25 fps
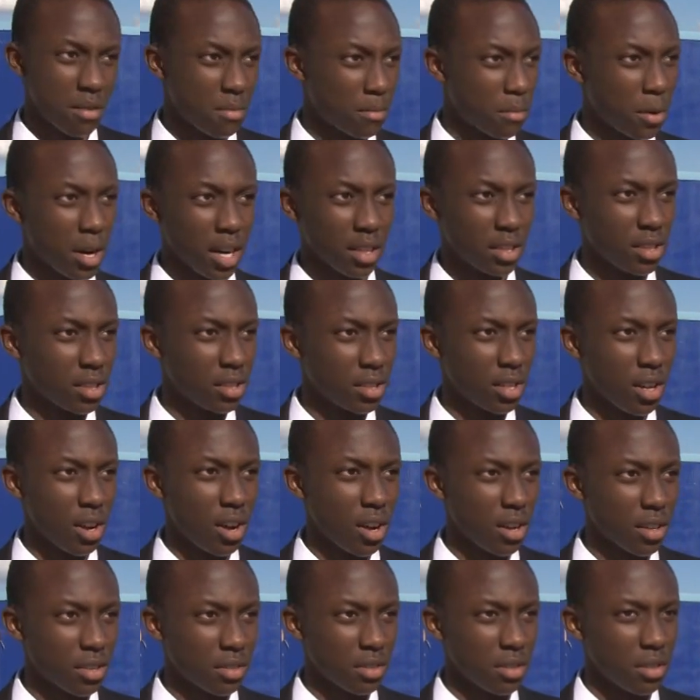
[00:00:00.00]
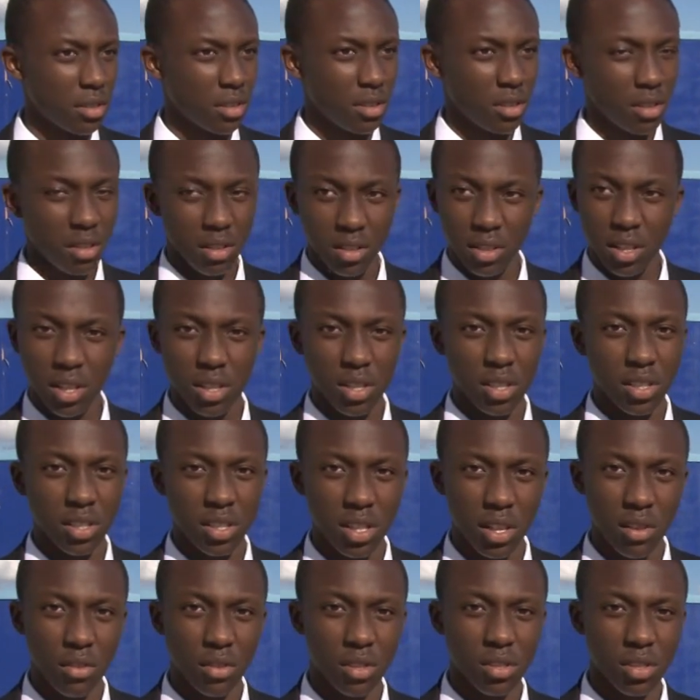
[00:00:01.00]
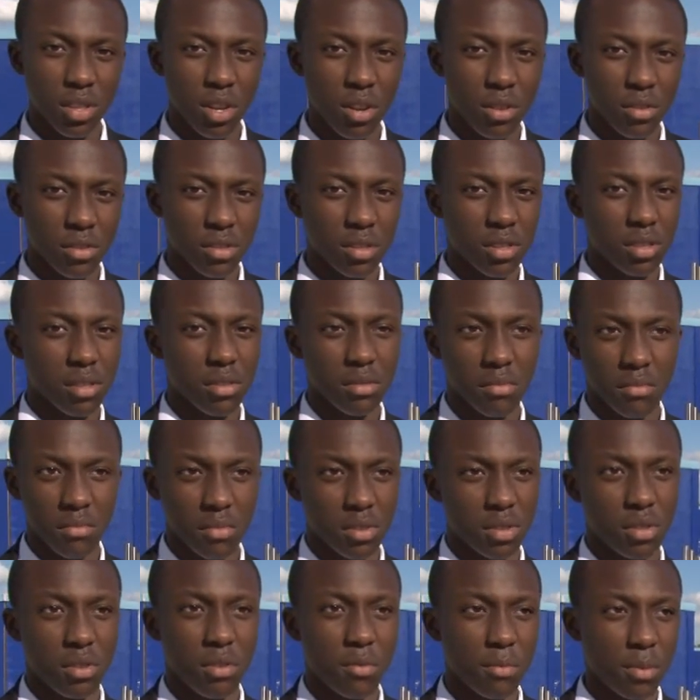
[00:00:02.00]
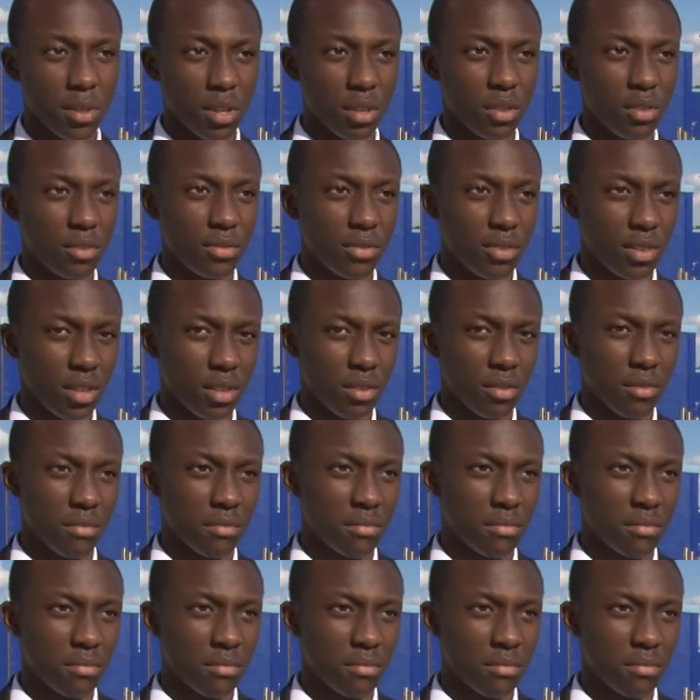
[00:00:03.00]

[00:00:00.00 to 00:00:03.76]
Practice hard, then you see results. It should be good for you.